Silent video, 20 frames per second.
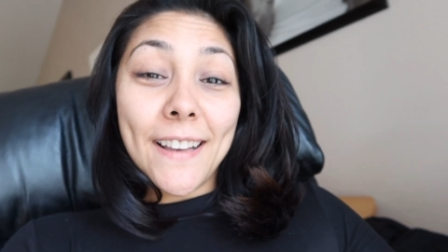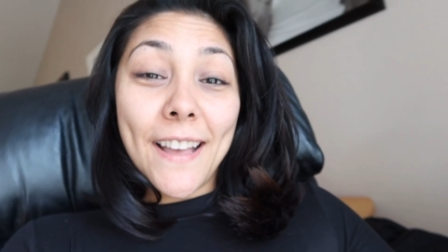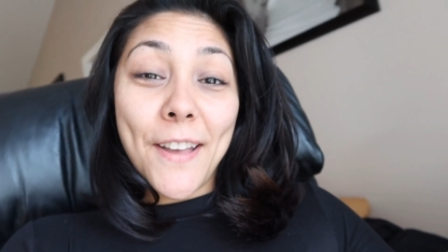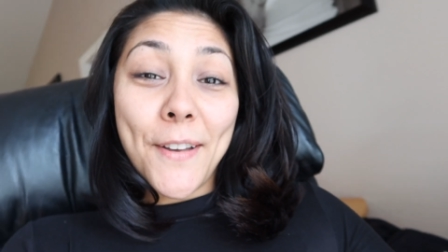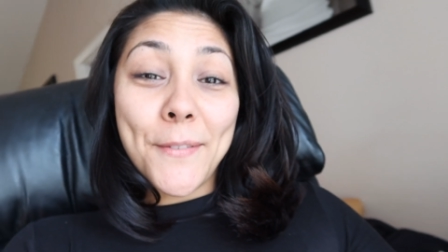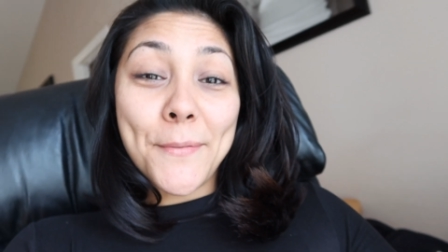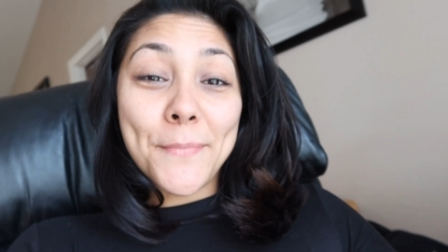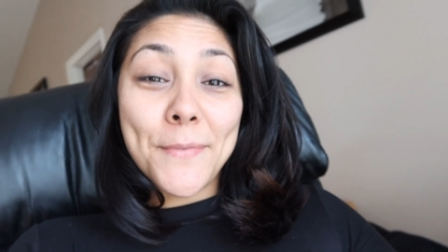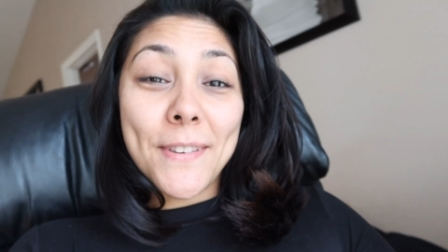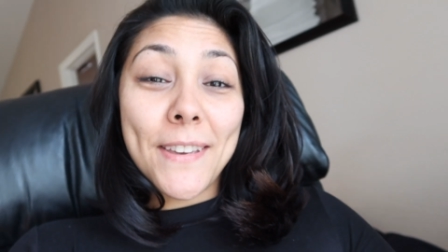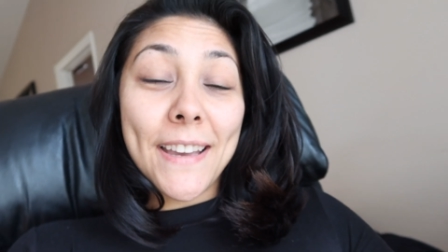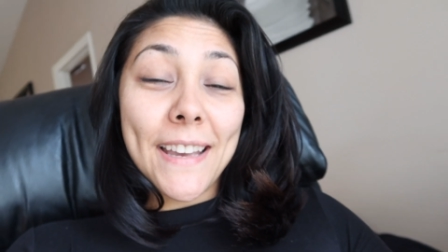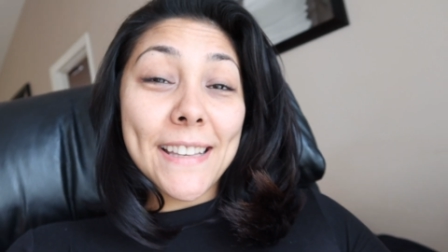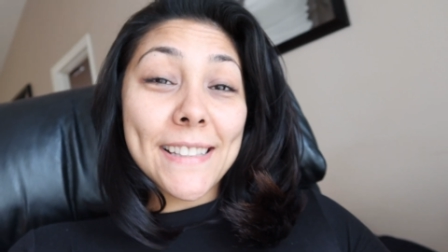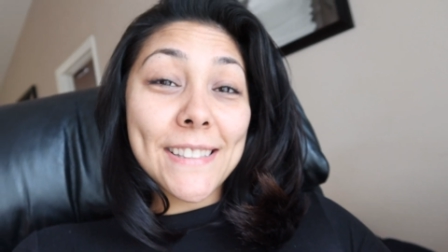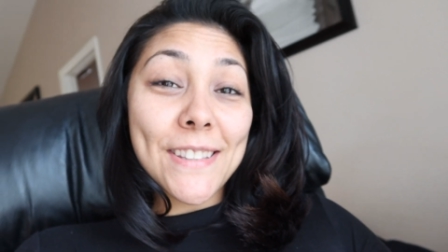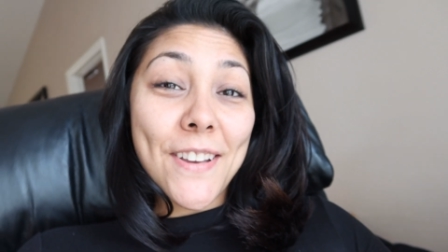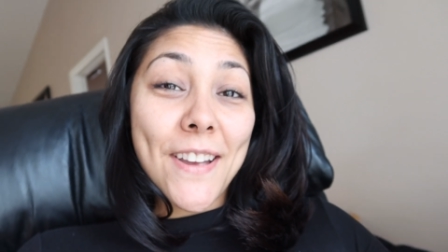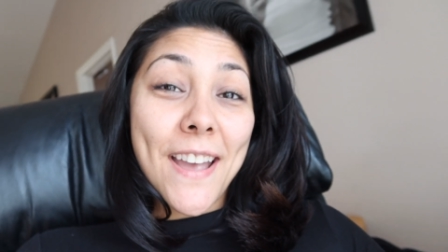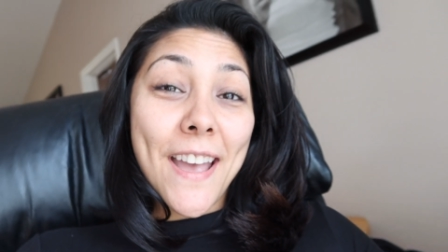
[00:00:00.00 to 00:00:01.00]
I hope you
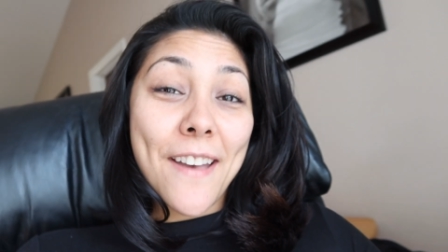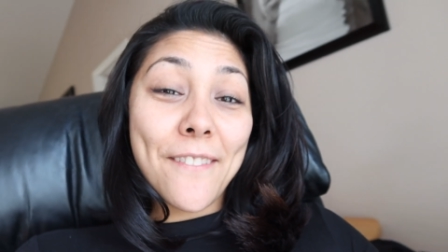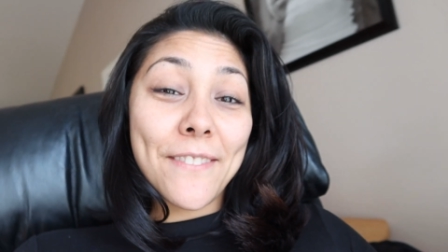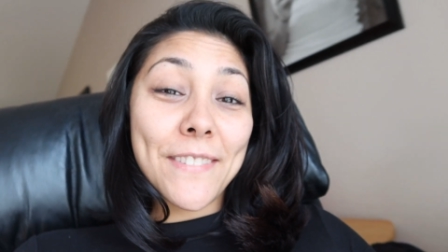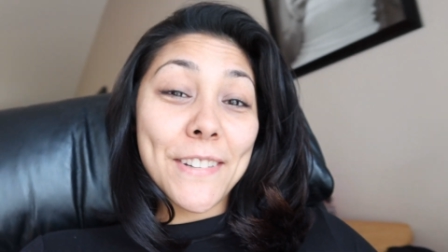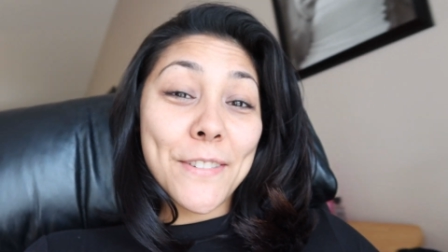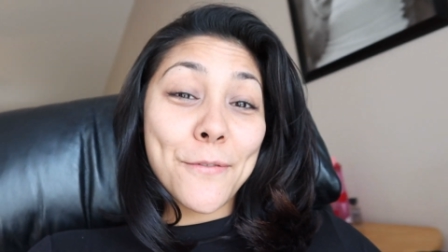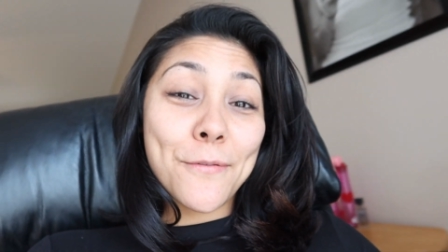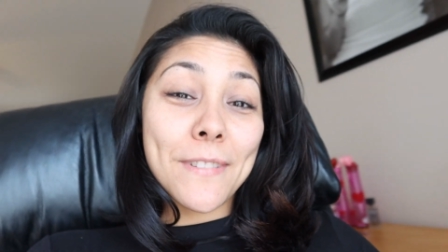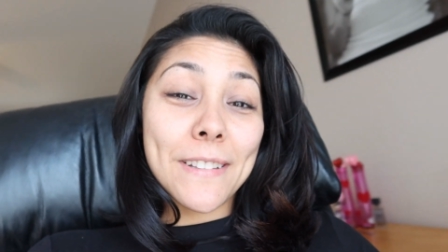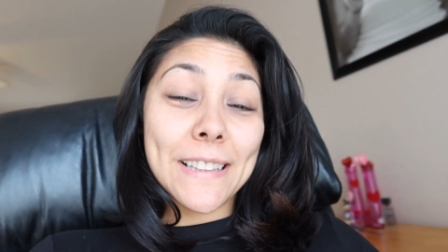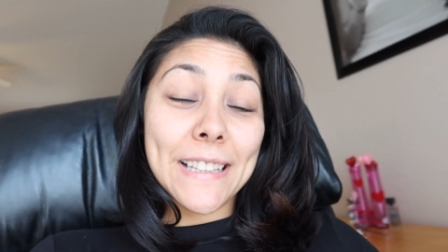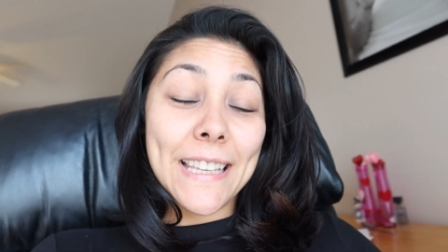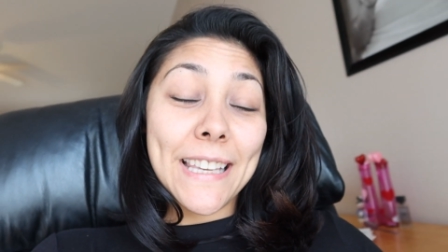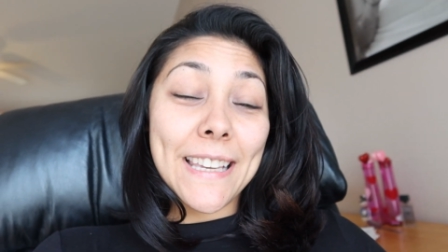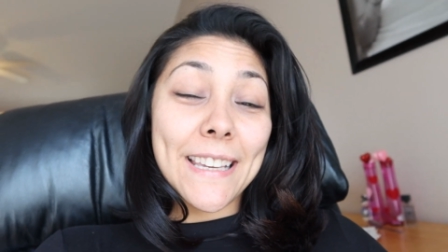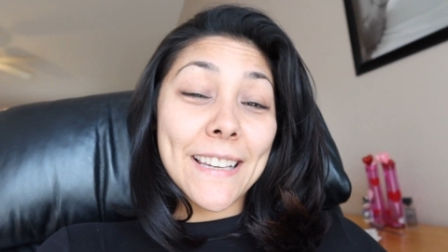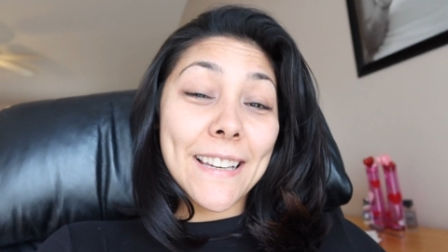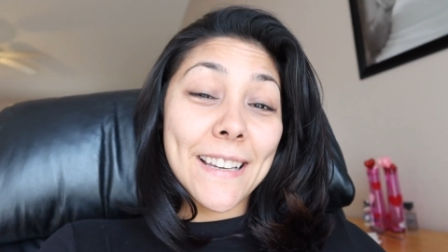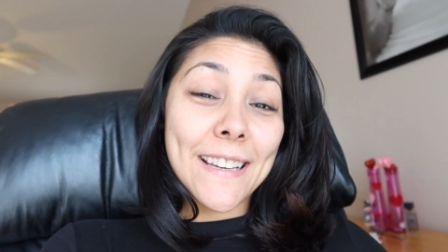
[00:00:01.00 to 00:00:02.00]
guys are having a
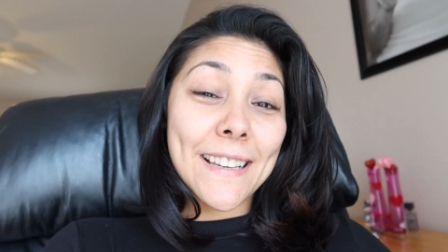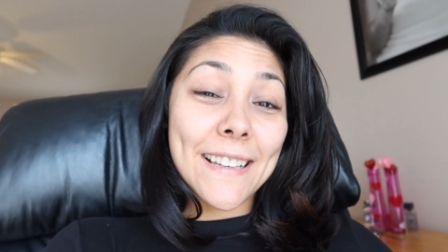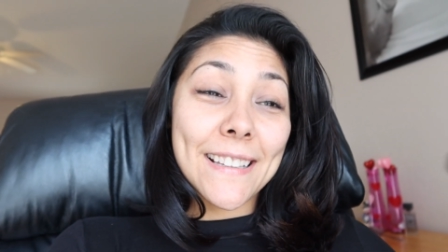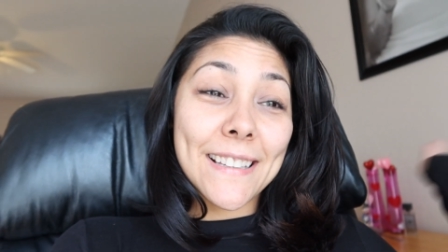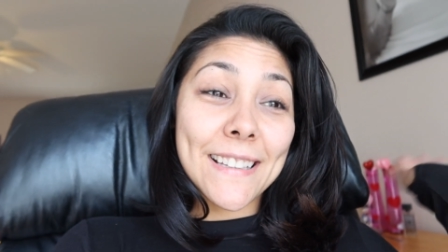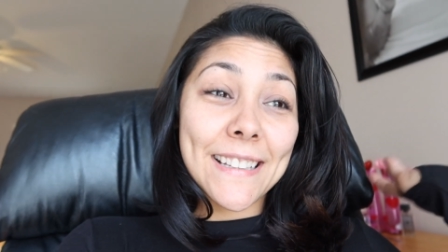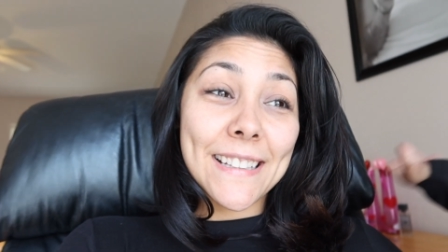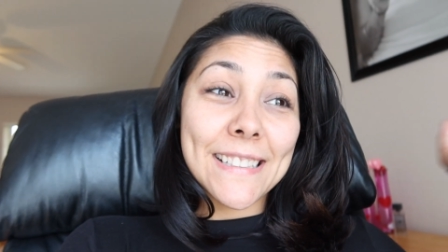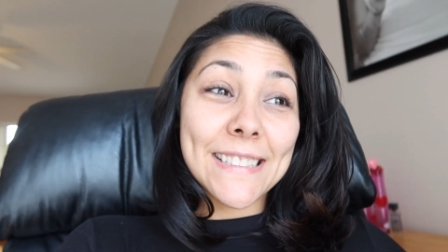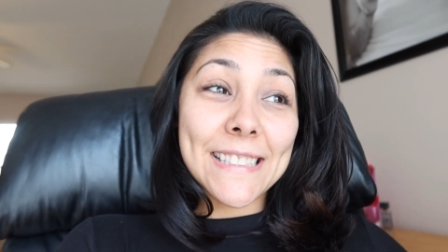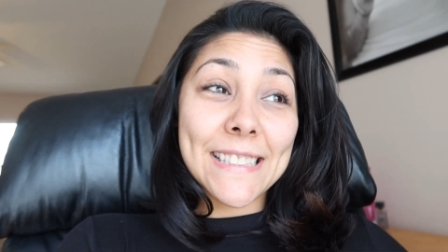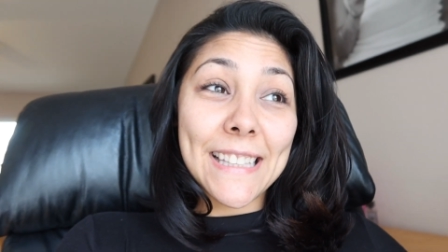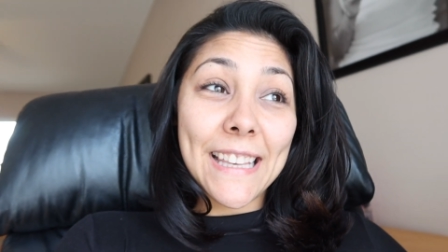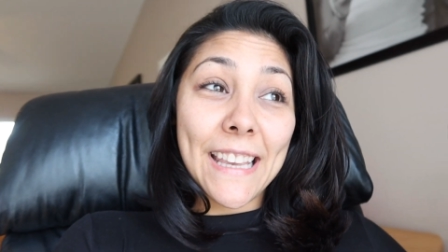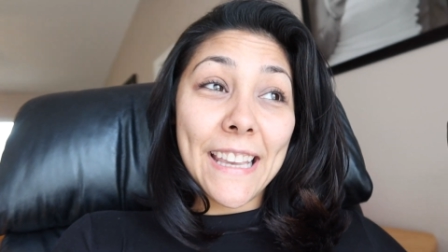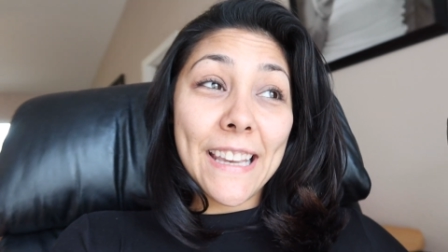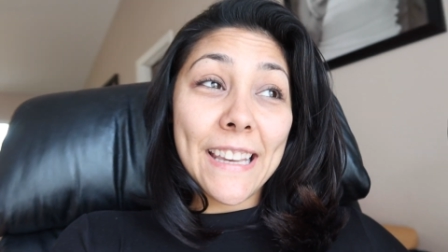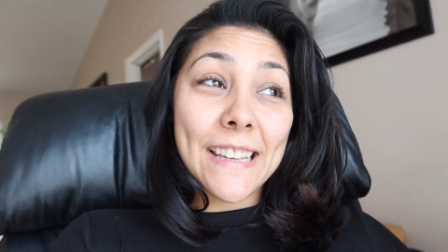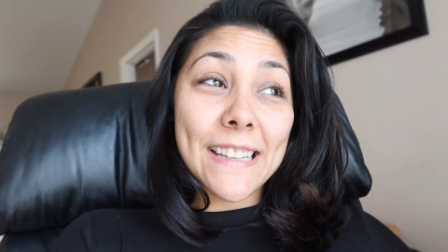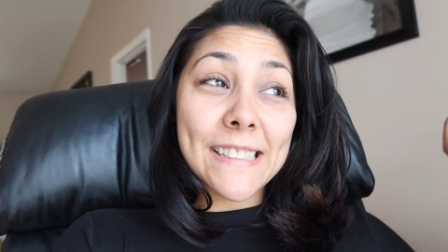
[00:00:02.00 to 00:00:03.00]
really good
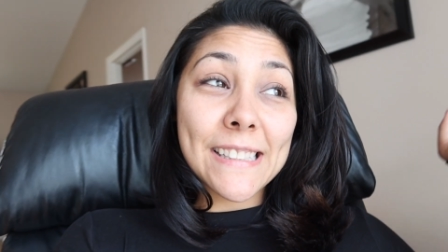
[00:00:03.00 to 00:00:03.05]
day.